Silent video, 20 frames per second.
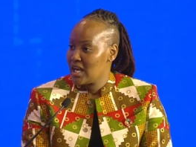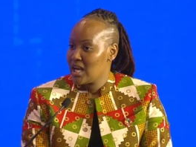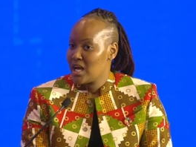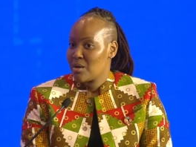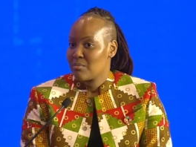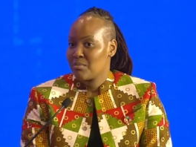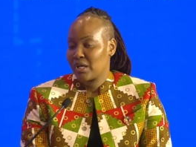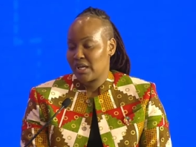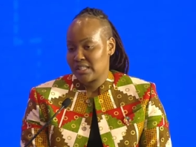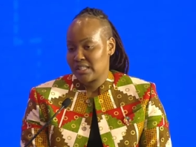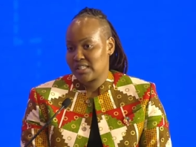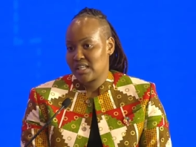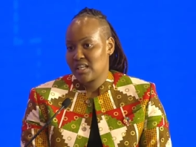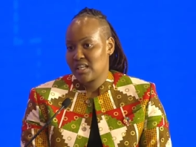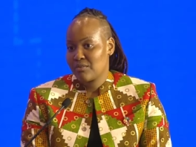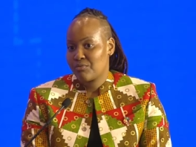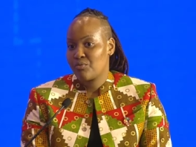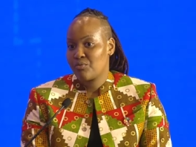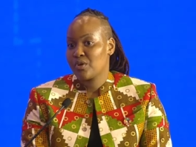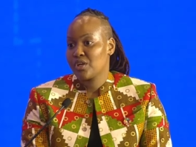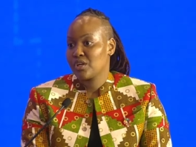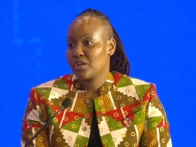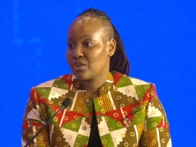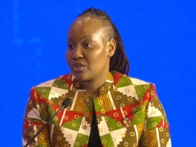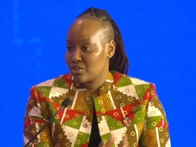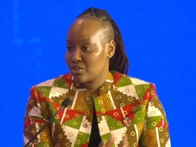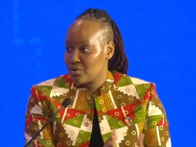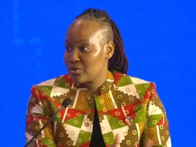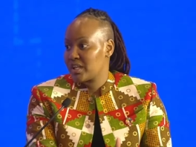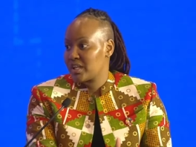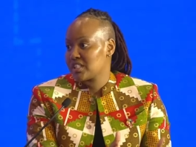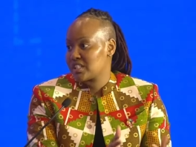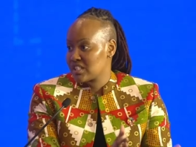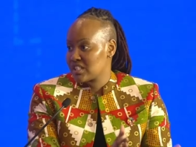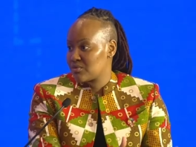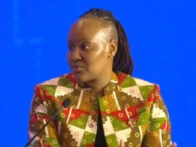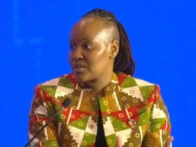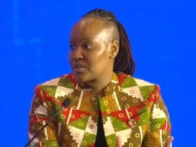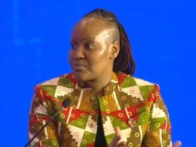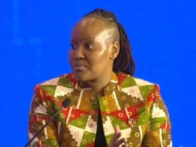because if we look at just
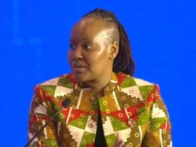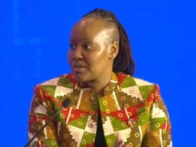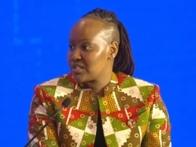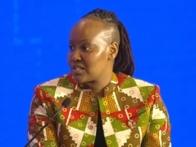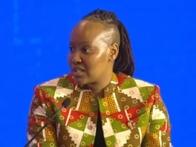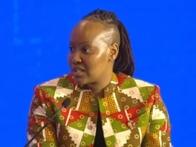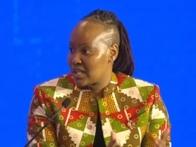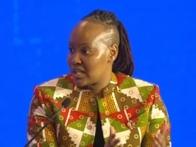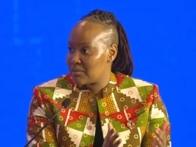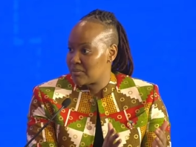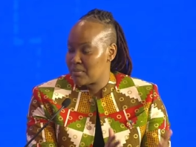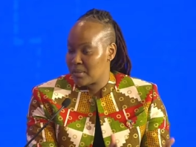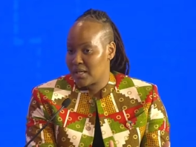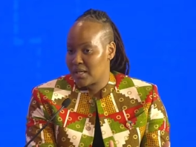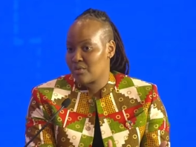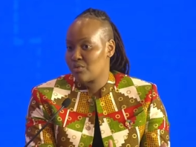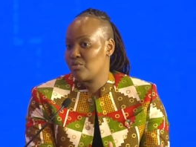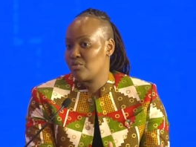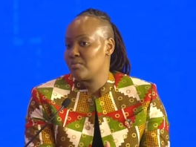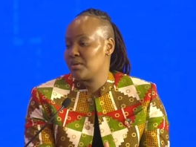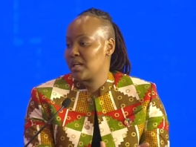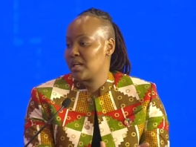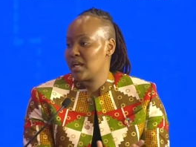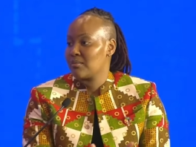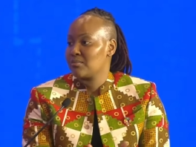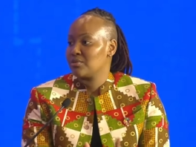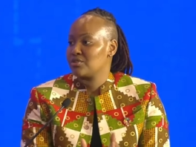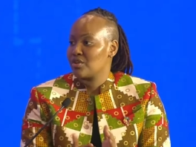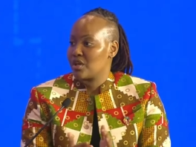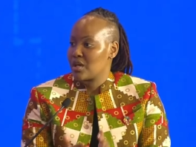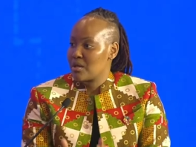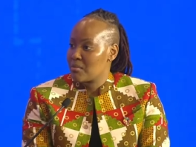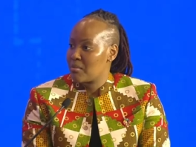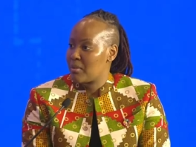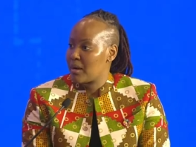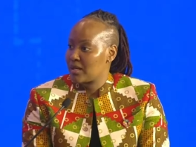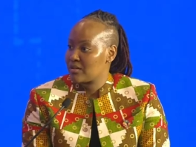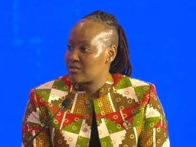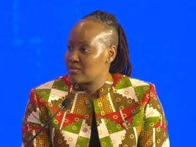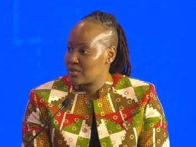one person like Ben who've been able to
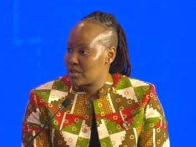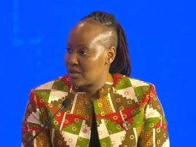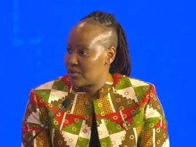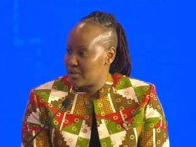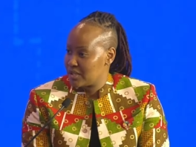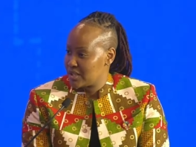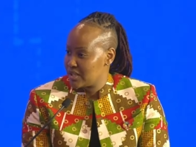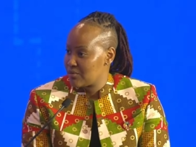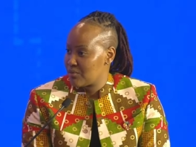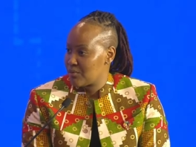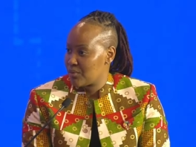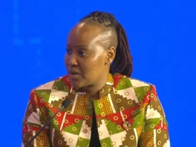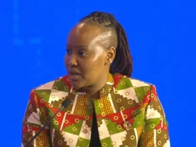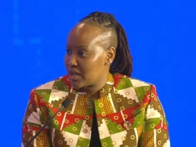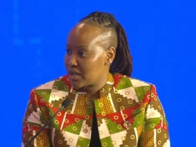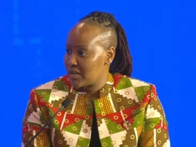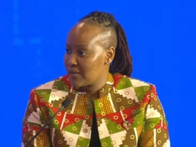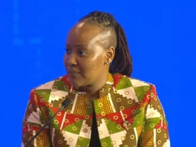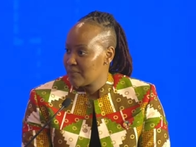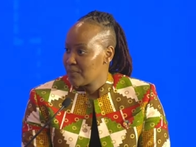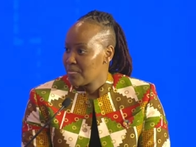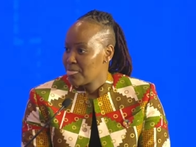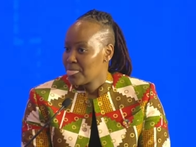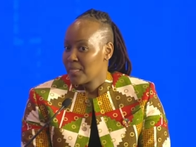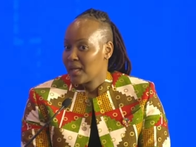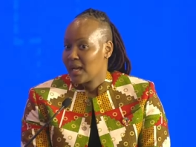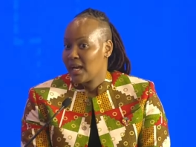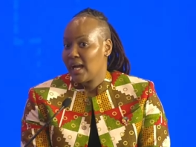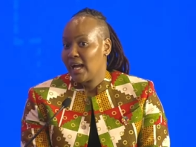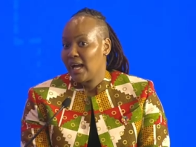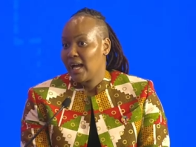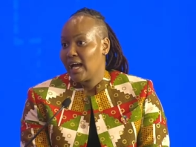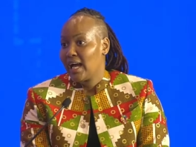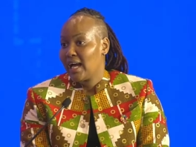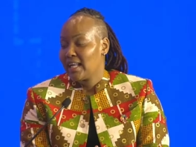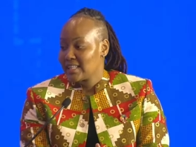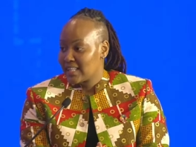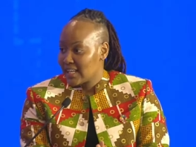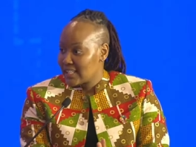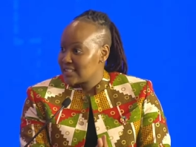impact with our little work,
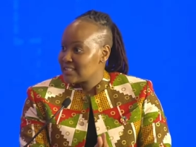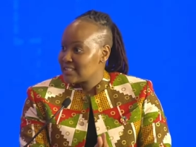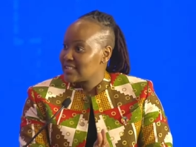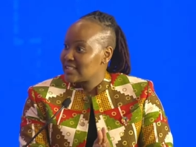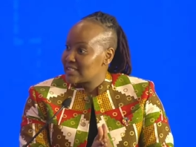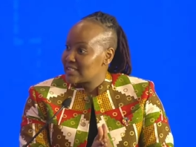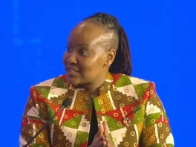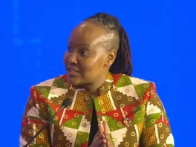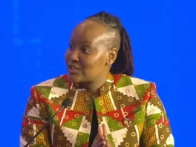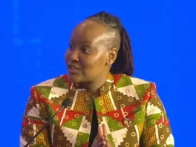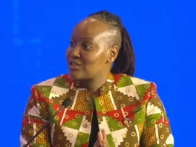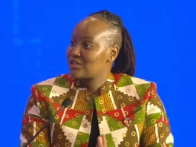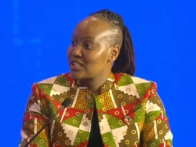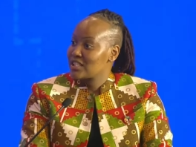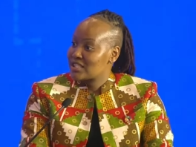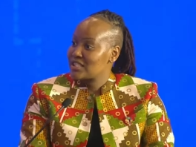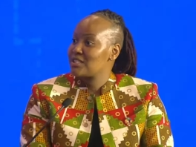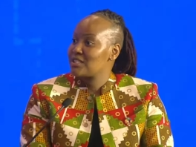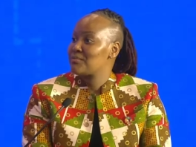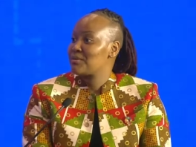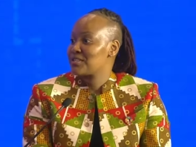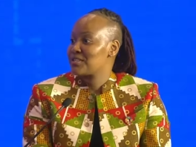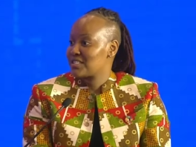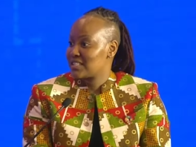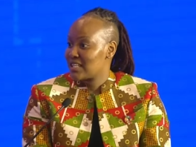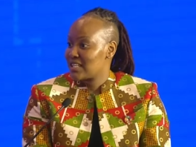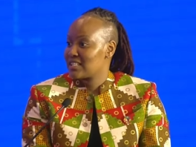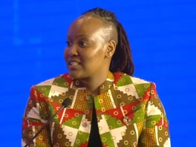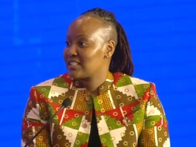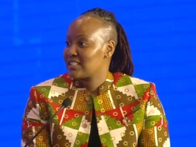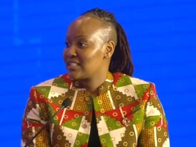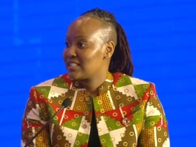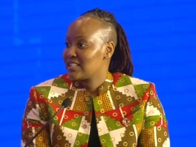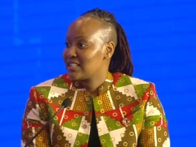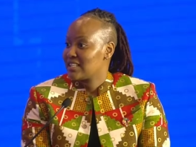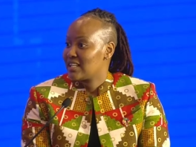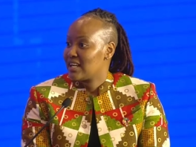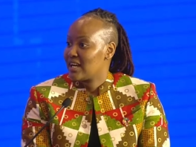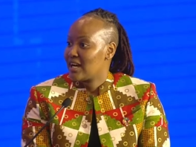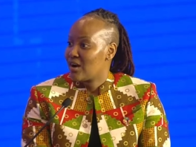and then there's 60%
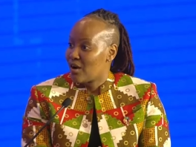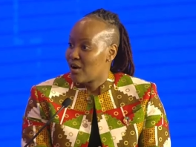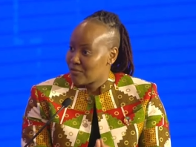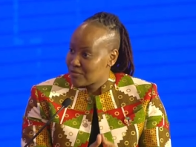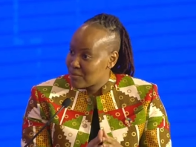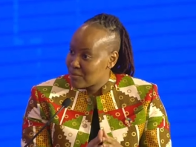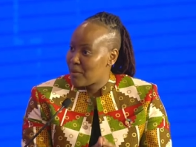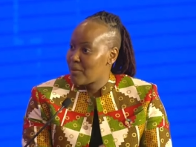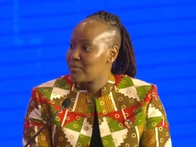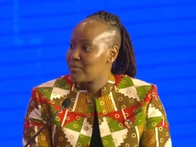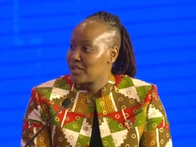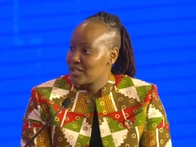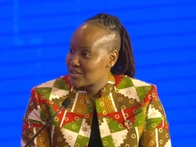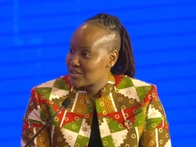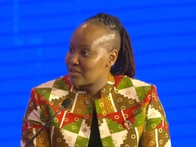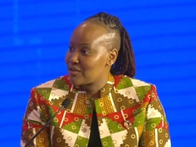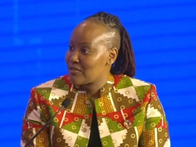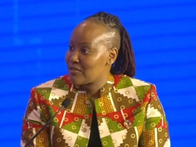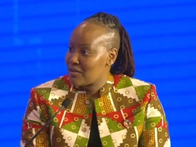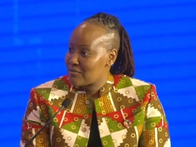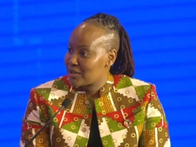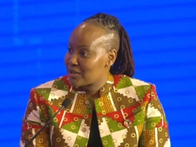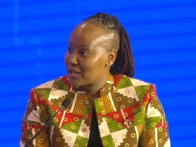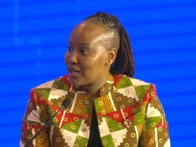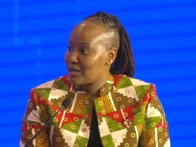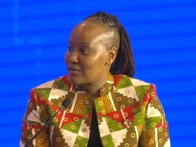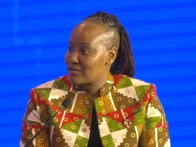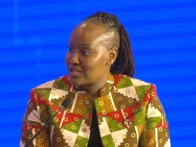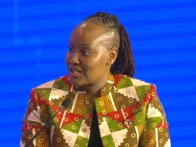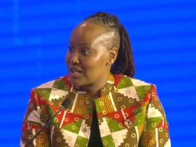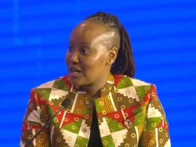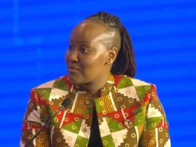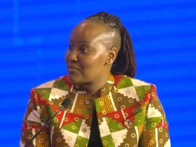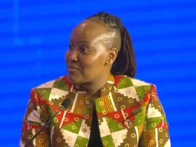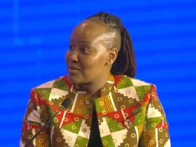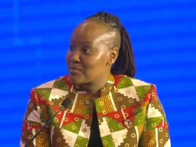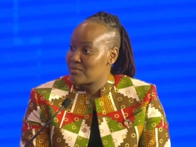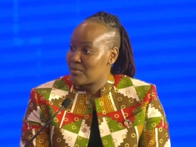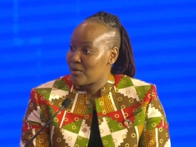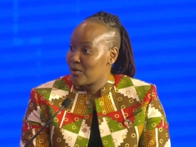of the population of Africa who's young
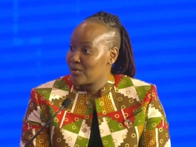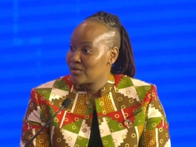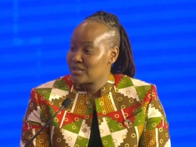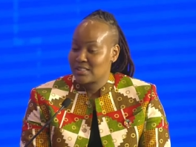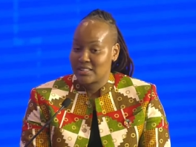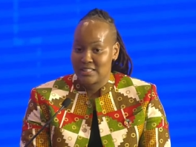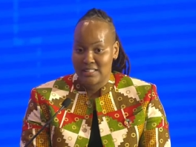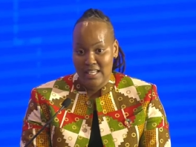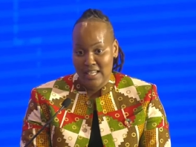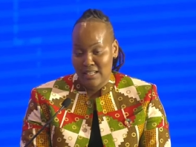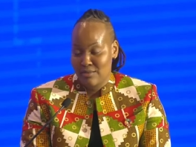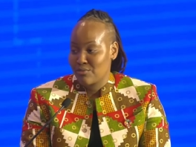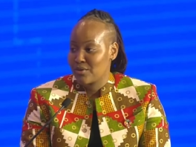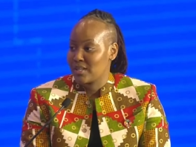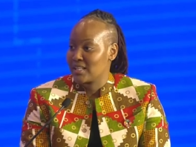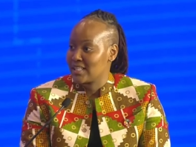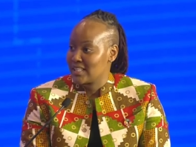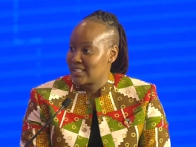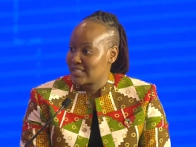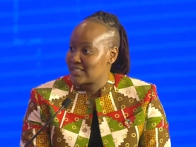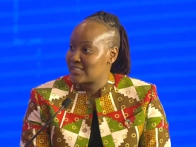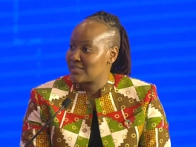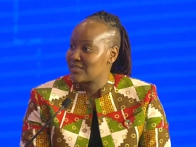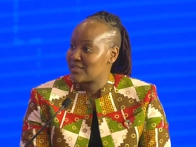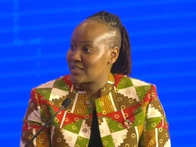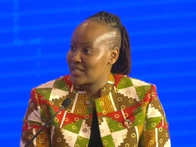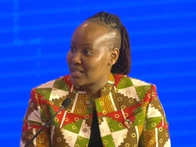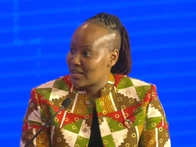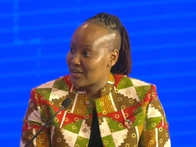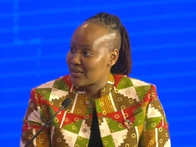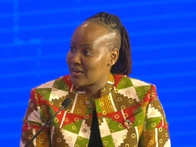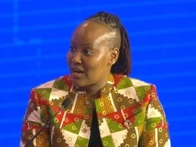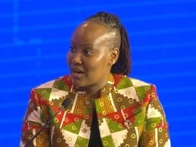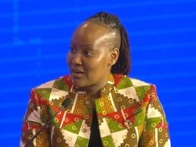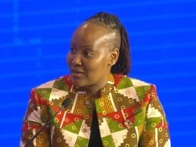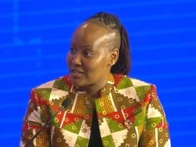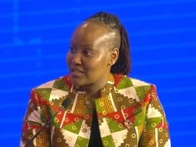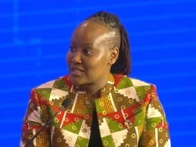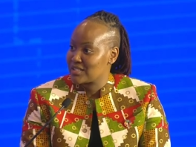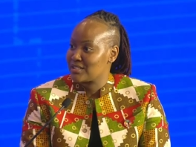people, then we need to think
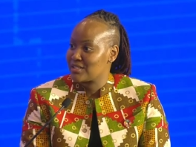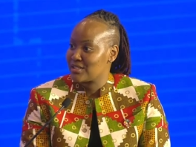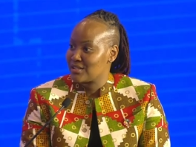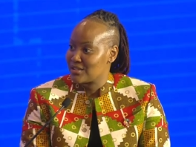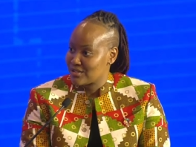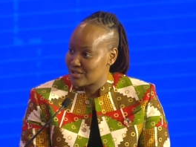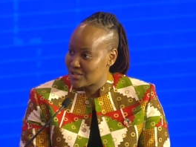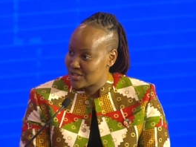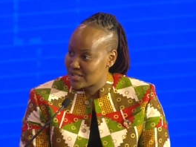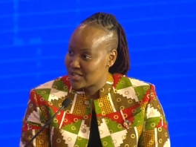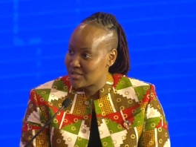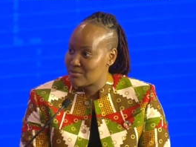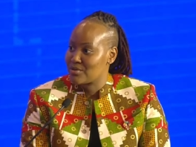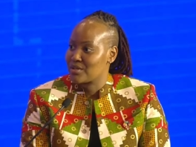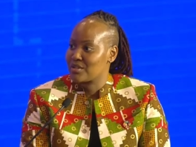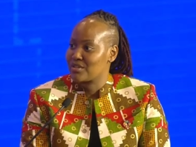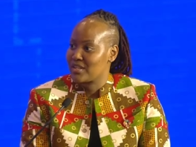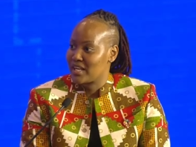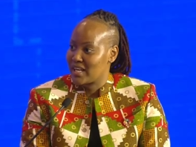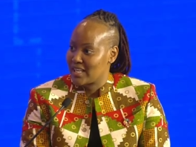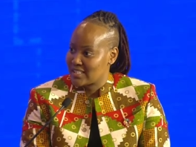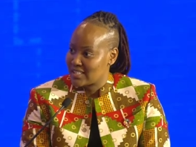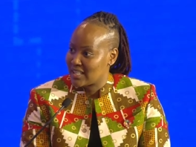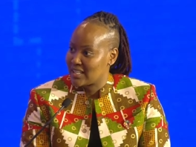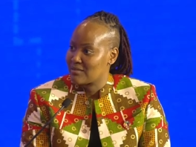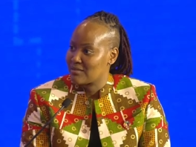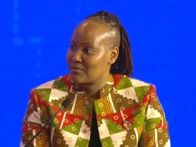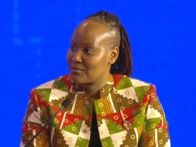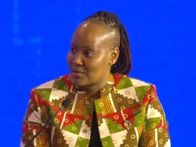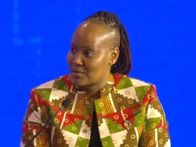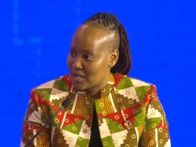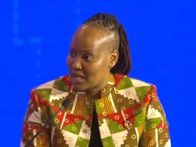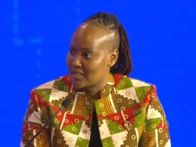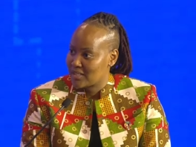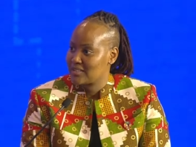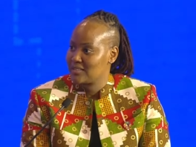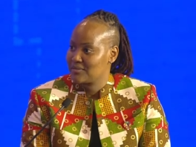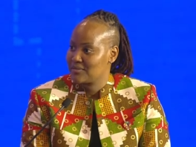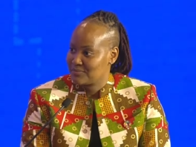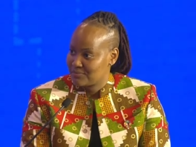around the solutions that we're creating for that.
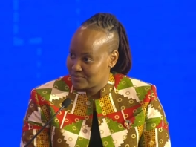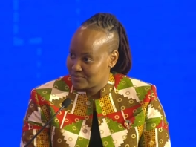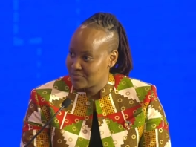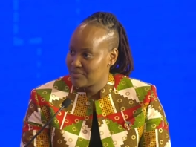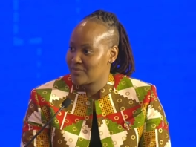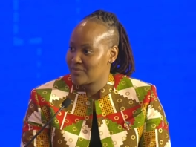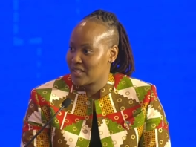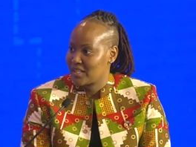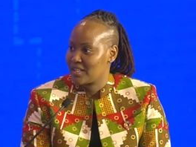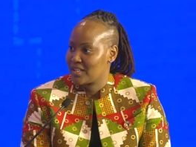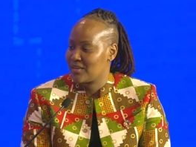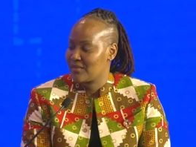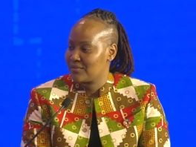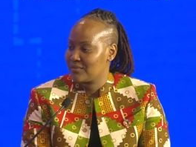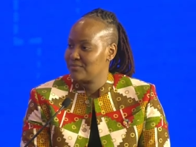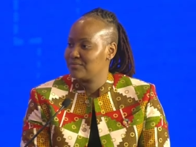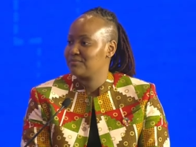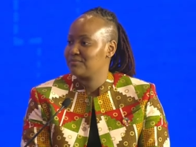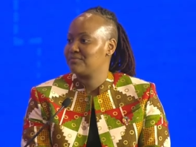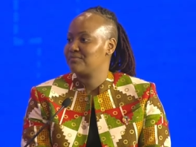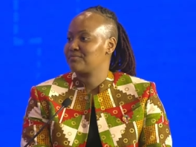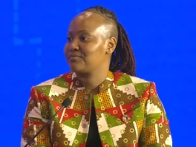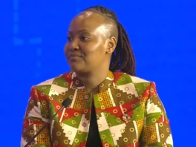Thank you. Absolutely.